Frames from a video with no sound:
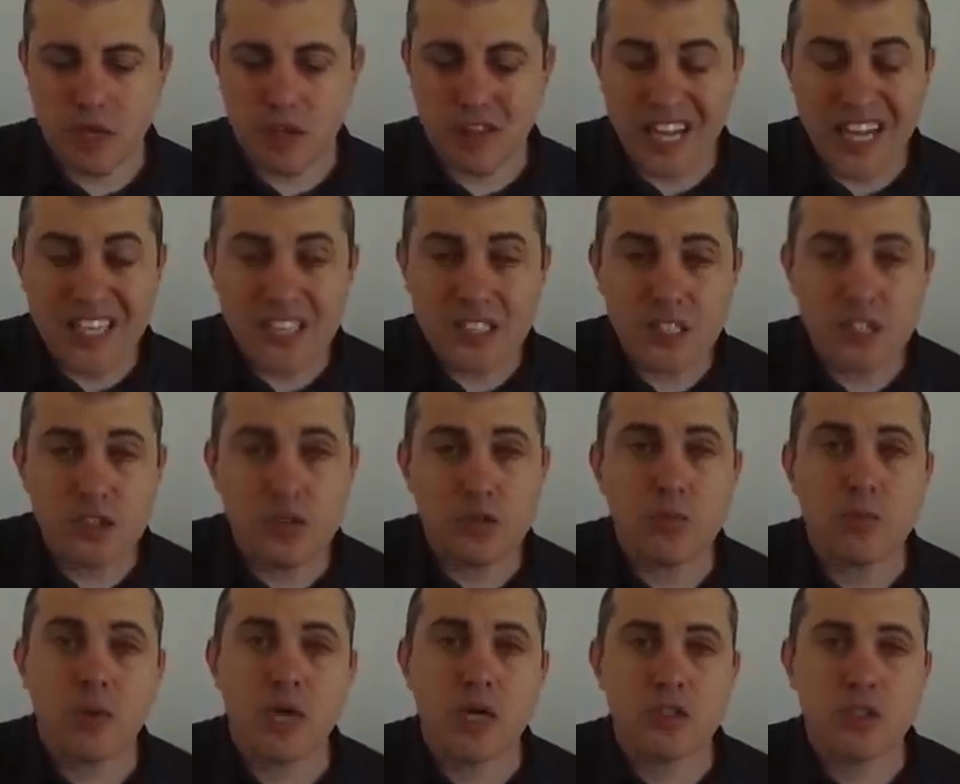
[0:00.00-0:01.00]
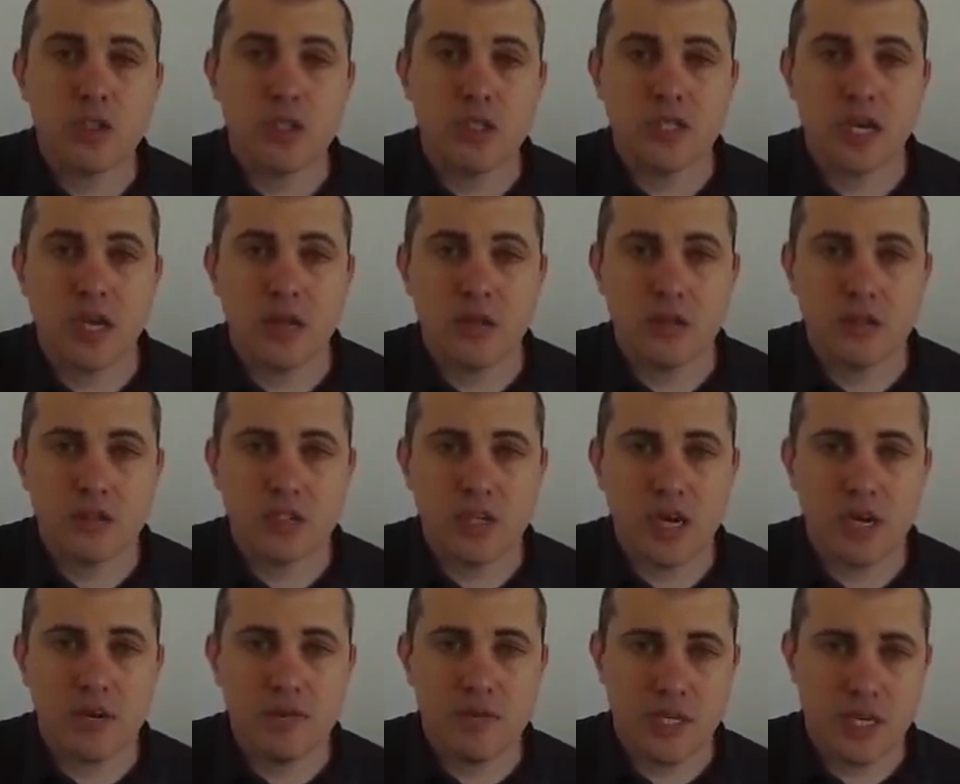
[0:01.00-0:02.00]
Now, that initial blockchain download
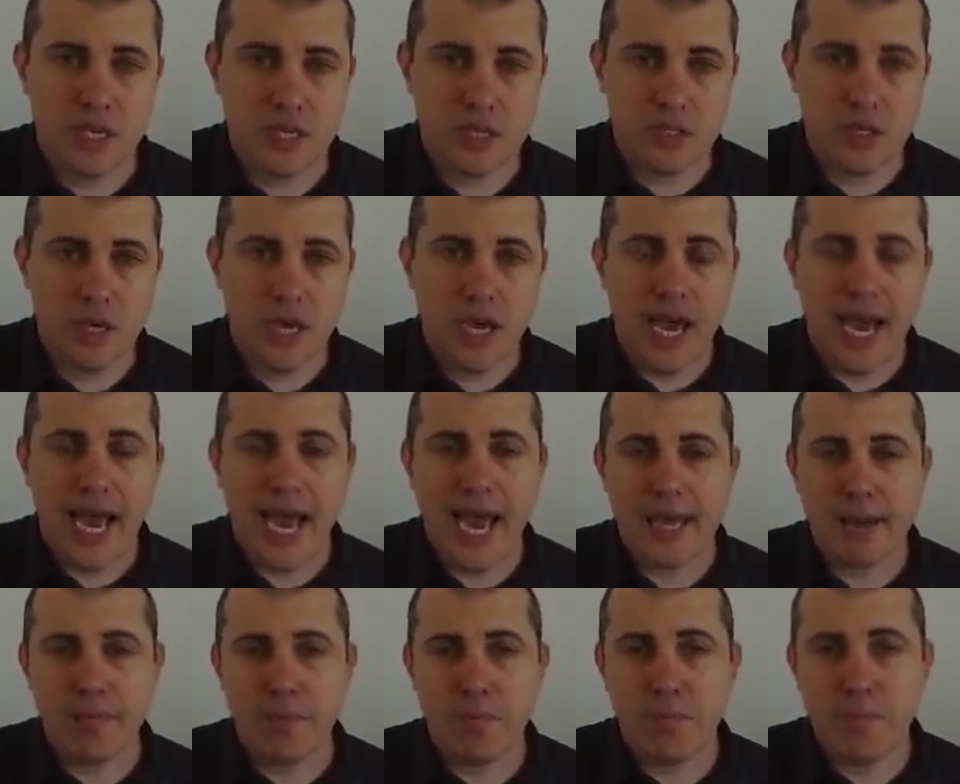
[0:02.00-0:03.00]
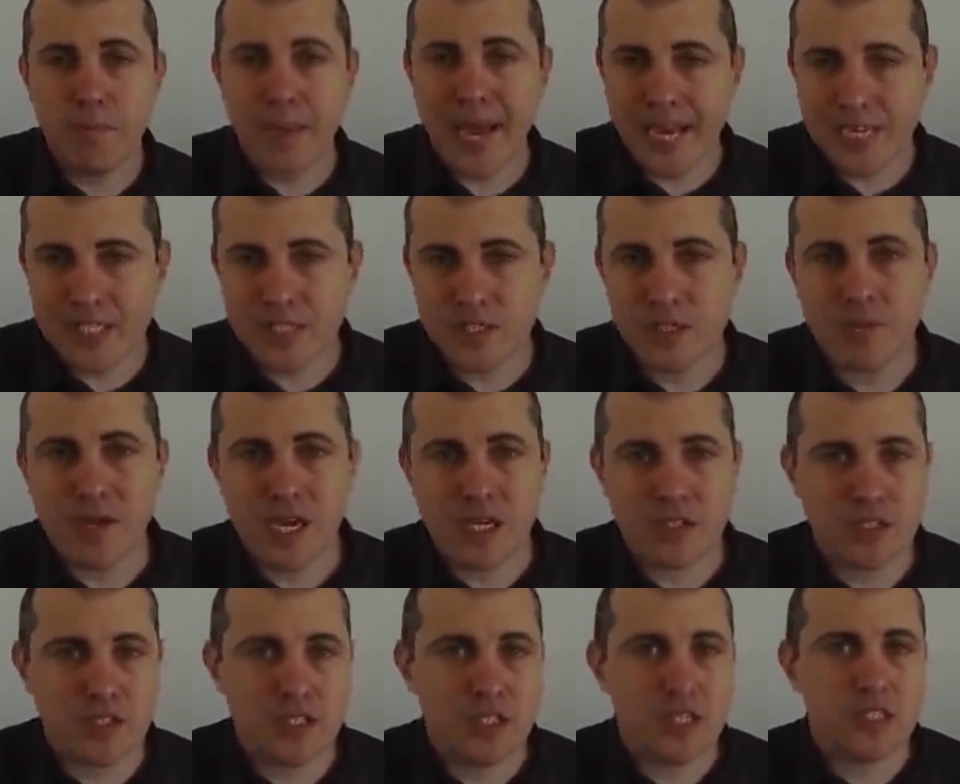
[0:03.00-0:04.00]
time takes at best
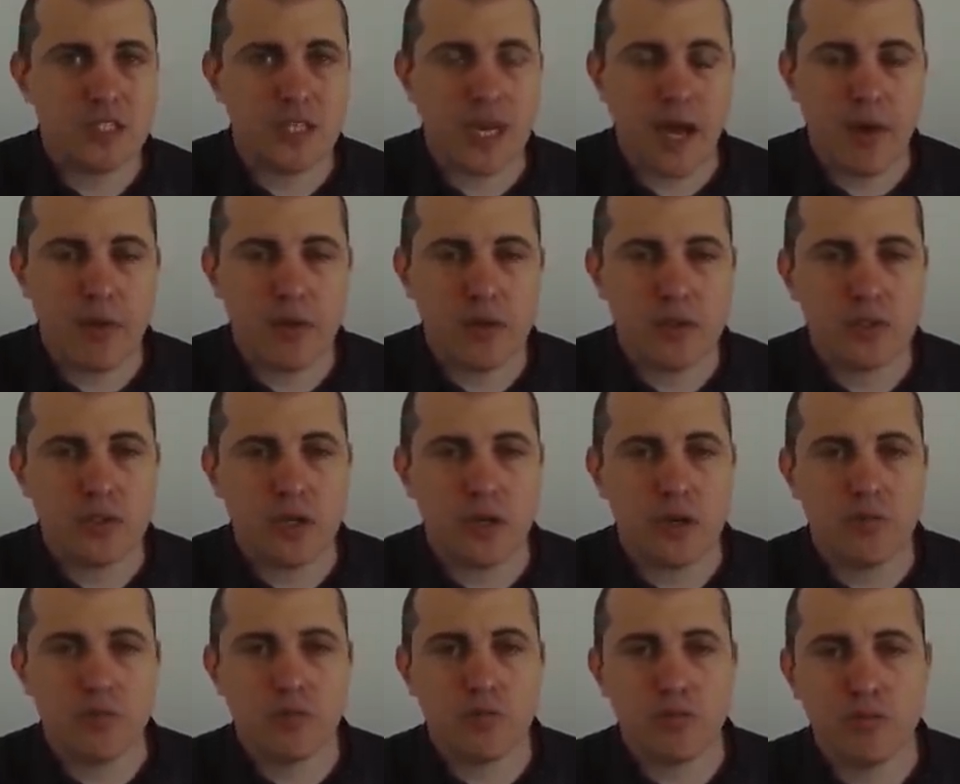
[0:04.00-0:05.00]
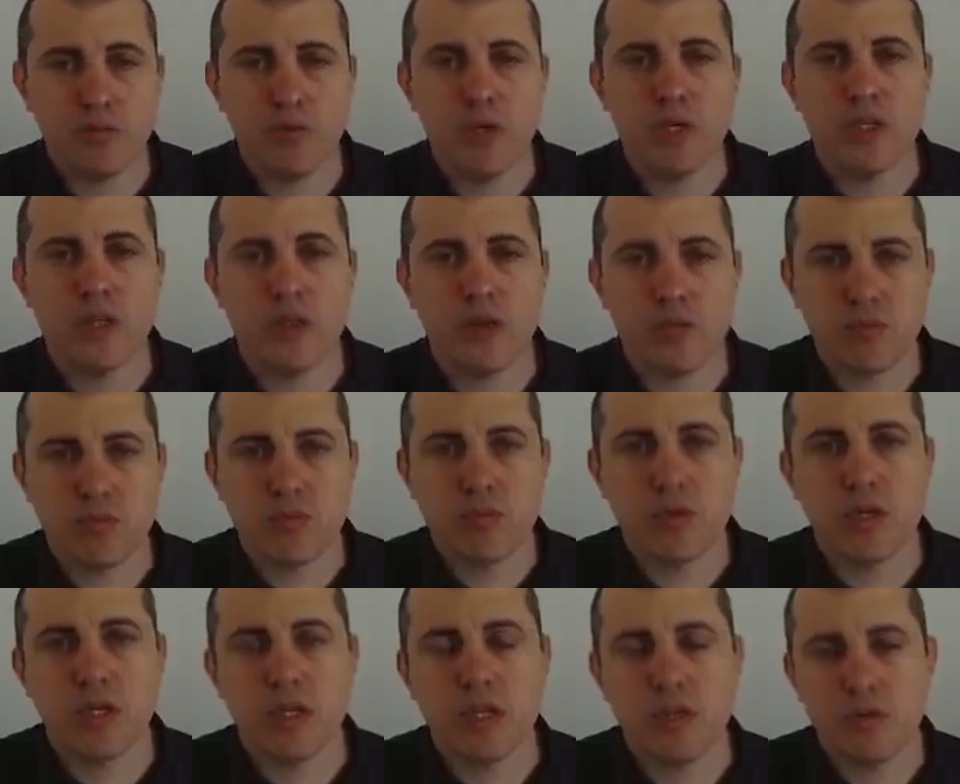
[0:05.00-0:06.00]
about six hours on a really,
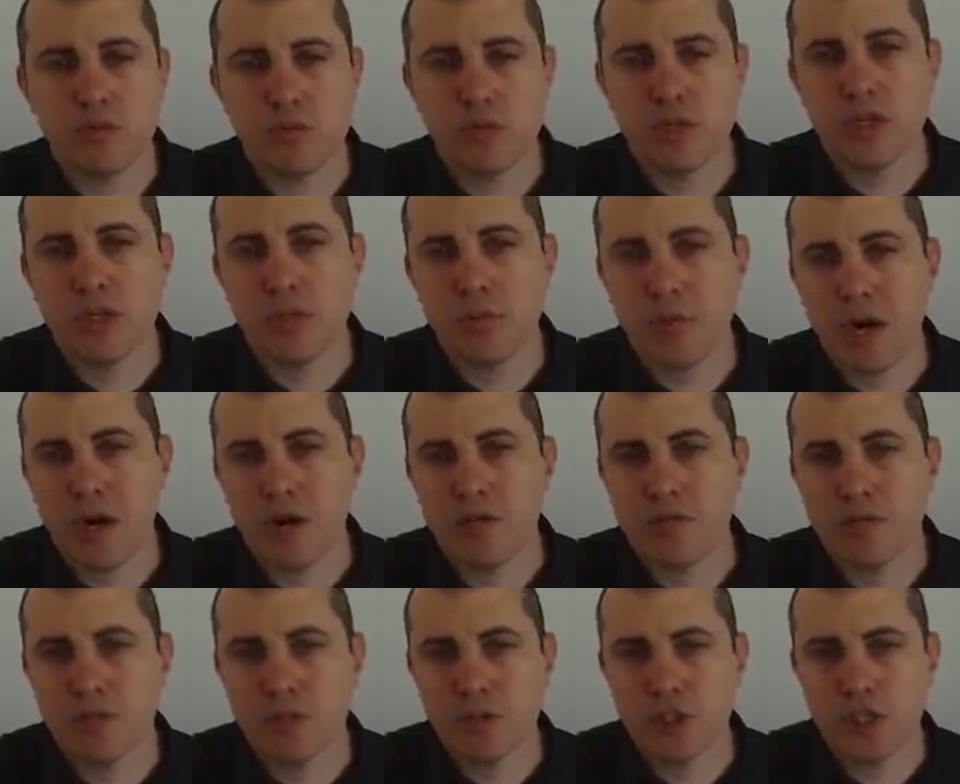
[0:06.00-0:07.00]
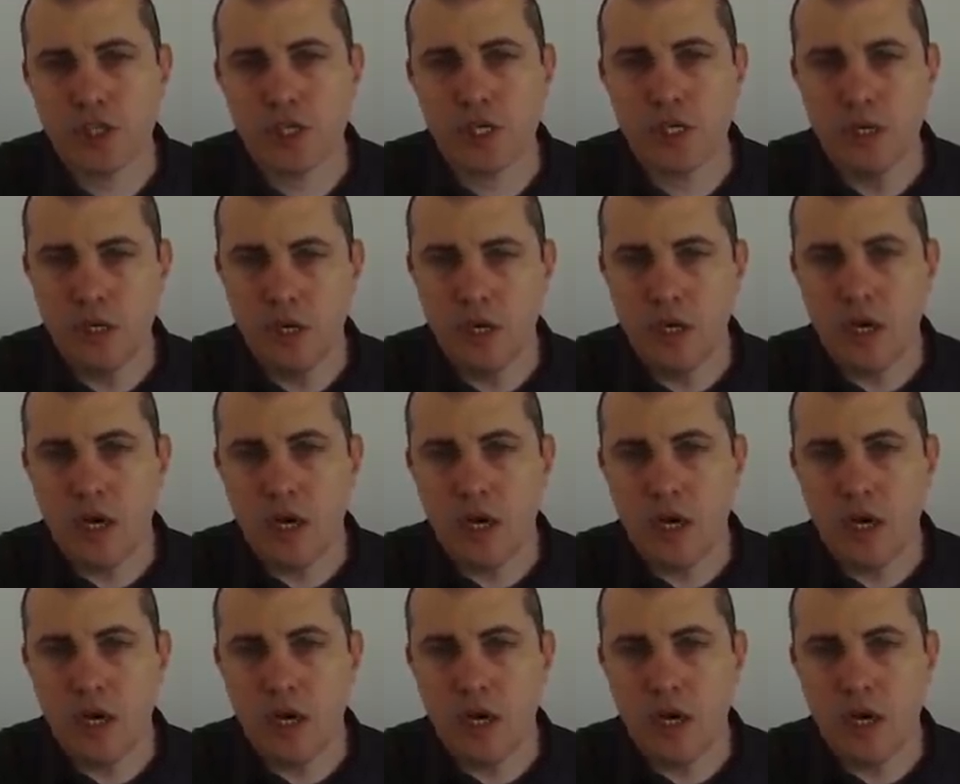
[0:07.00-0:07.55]
really, really powerful machine